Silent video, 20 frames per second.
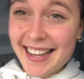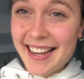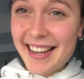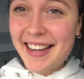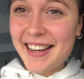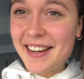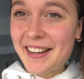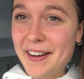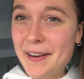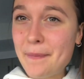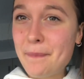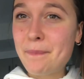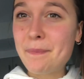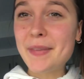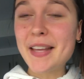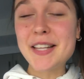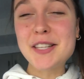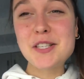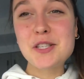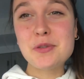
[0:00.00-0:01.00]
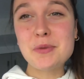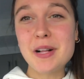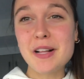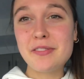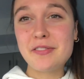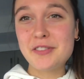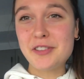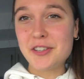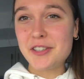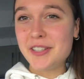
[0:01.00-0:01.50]
It's
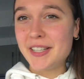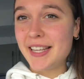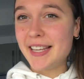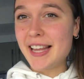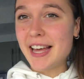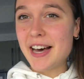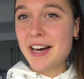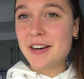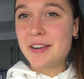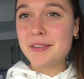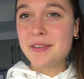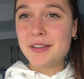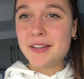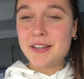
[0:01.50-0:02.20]
12:30 now.